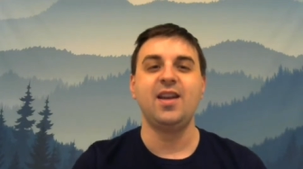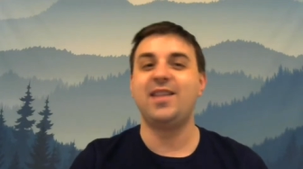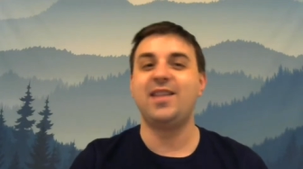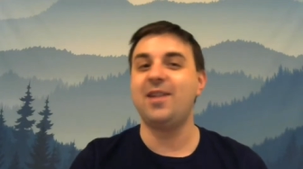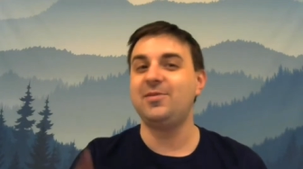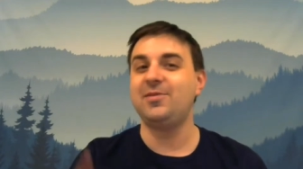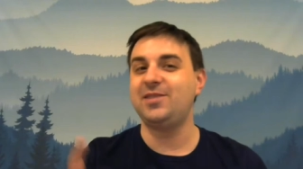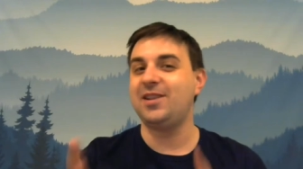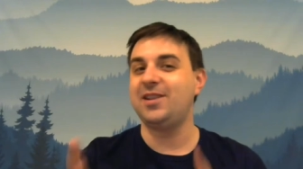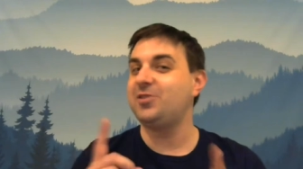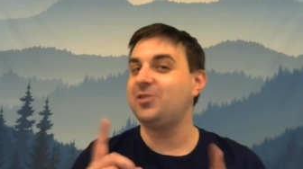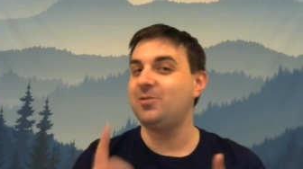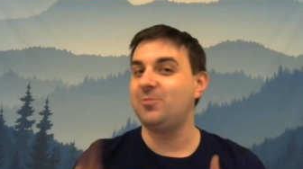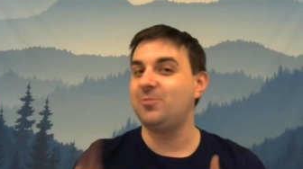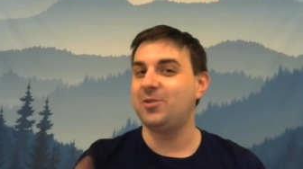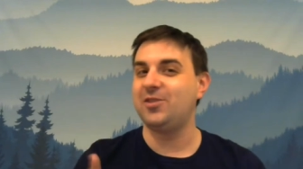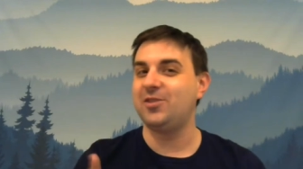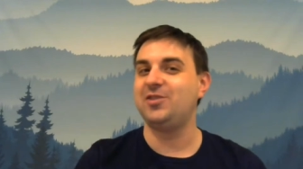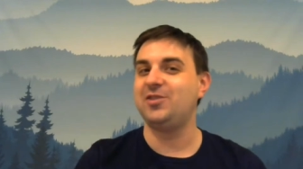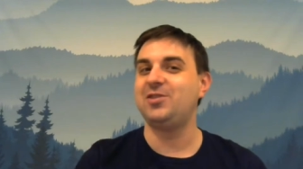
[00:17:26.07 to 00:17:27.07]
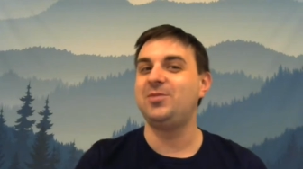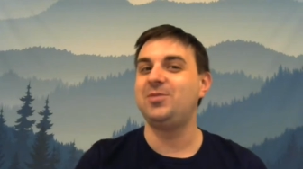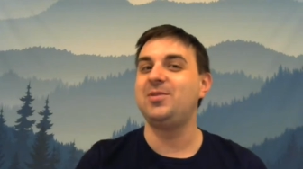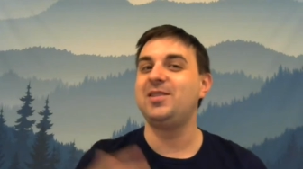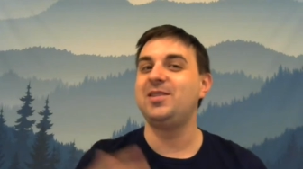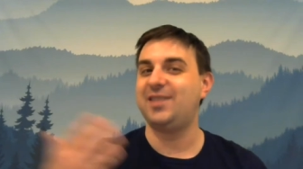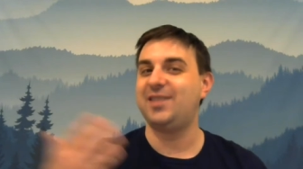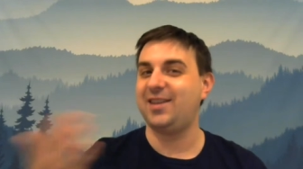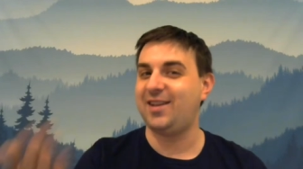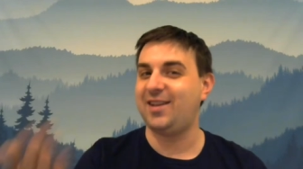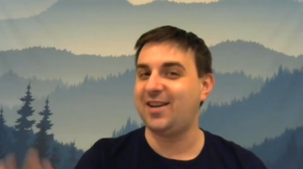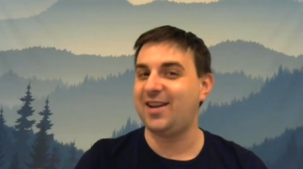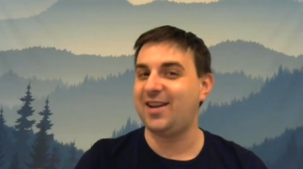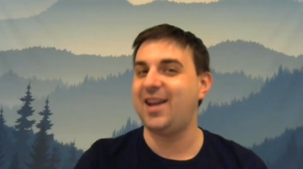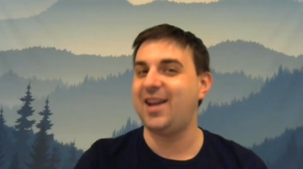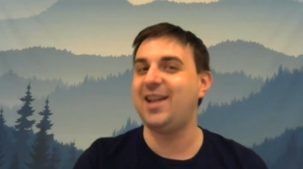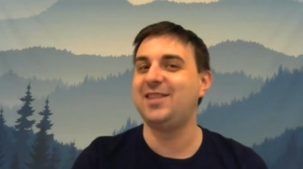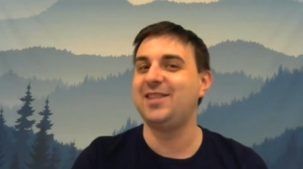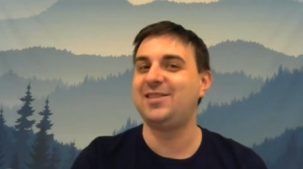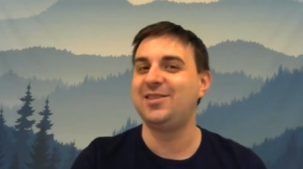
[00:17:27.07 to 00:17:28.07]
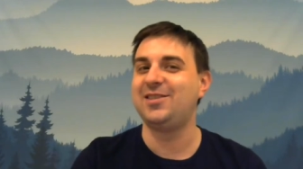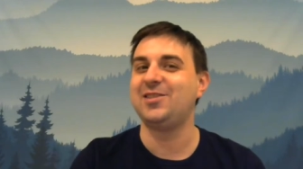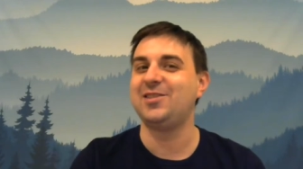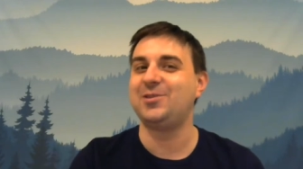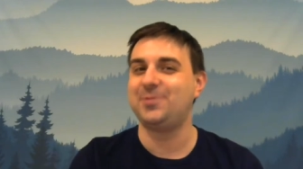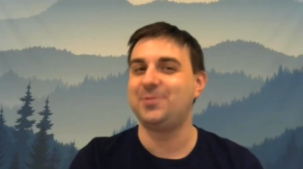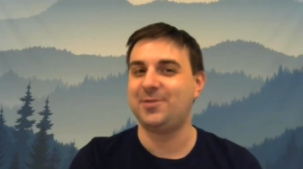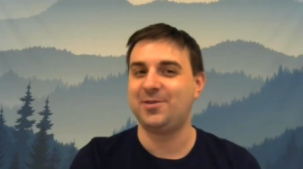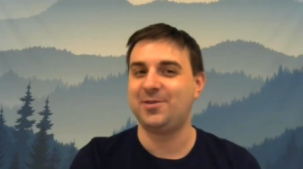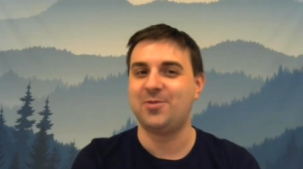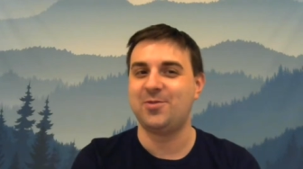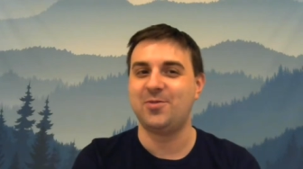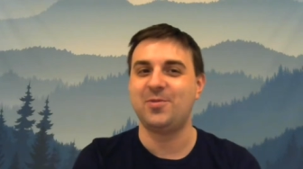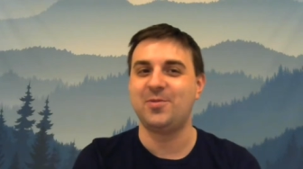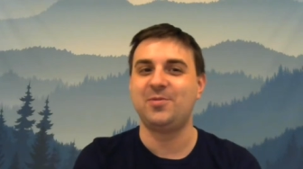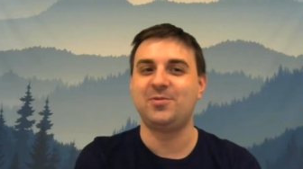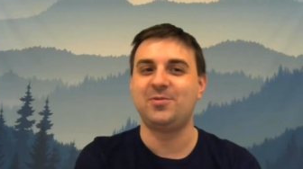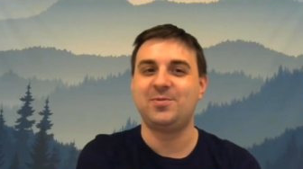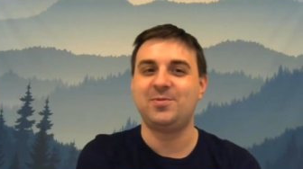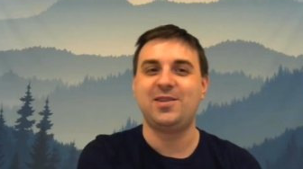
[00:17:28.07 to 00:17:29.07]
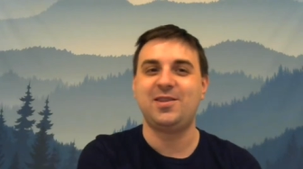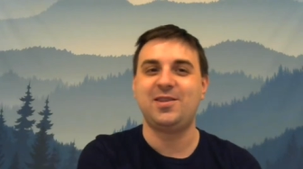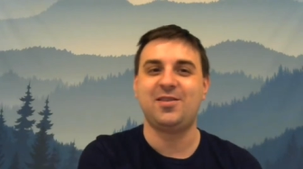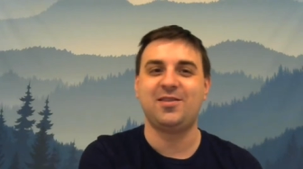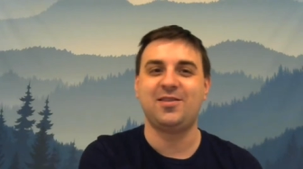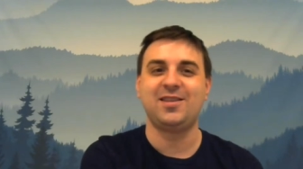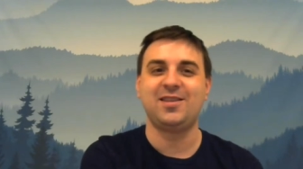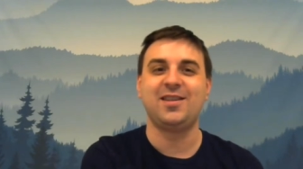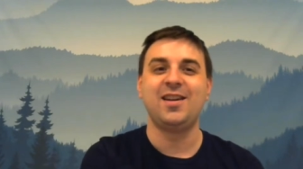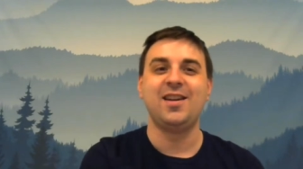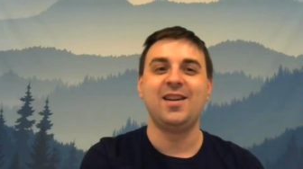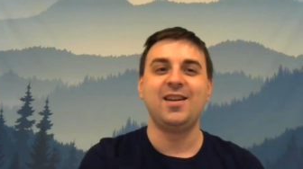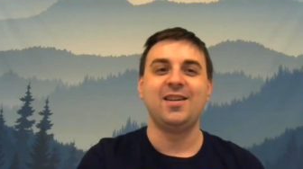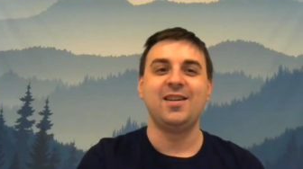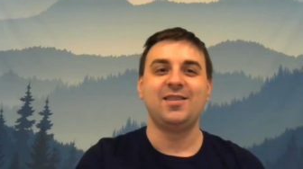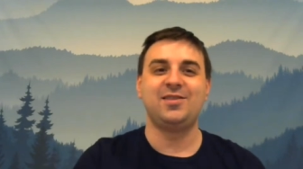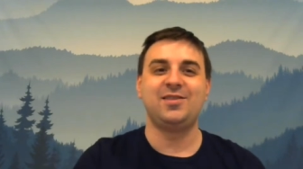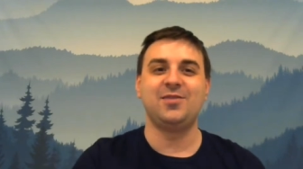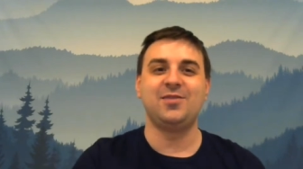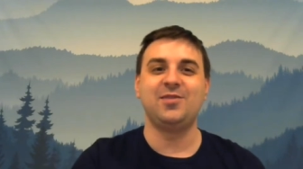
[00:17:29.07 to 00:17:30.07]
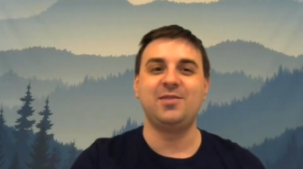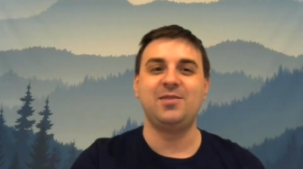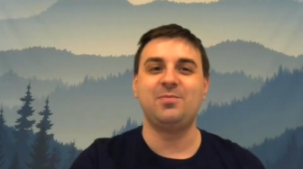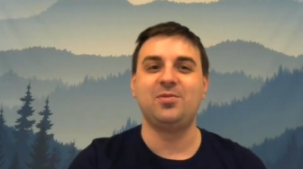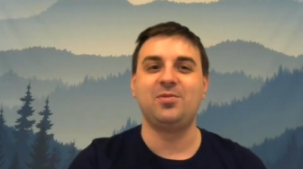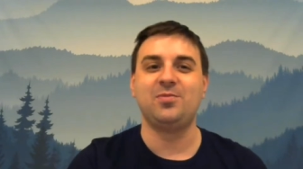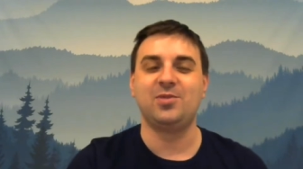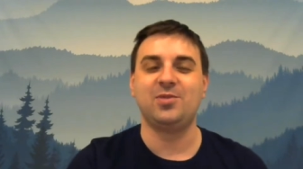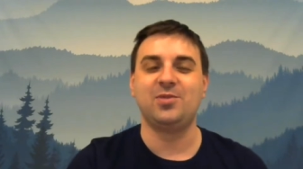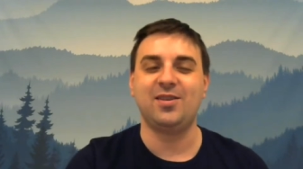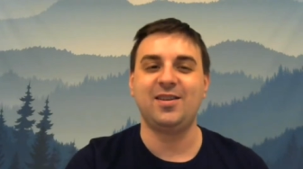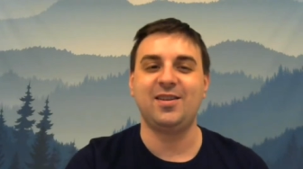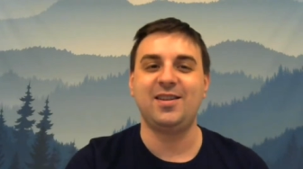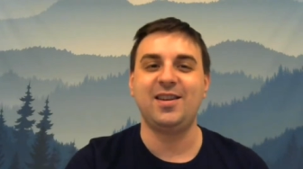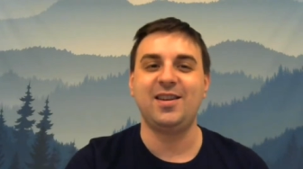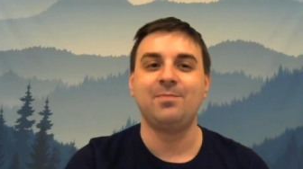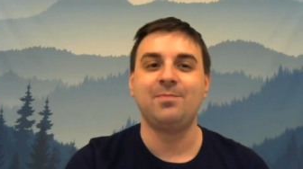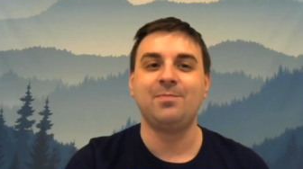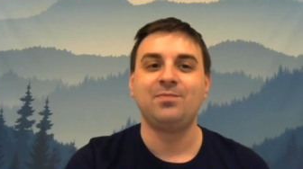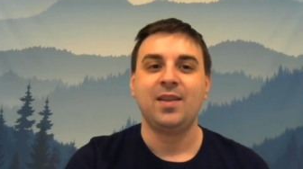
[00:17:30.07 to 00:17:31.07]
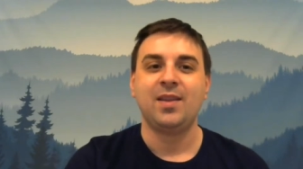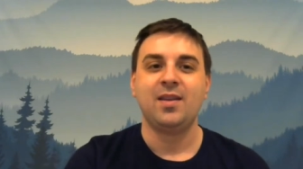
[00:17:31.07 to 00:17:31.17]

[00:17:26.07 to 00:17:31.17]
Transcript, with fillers: That was actually one of the tweets that got added to the Twitter moment, was me calling Sony bull malarkey.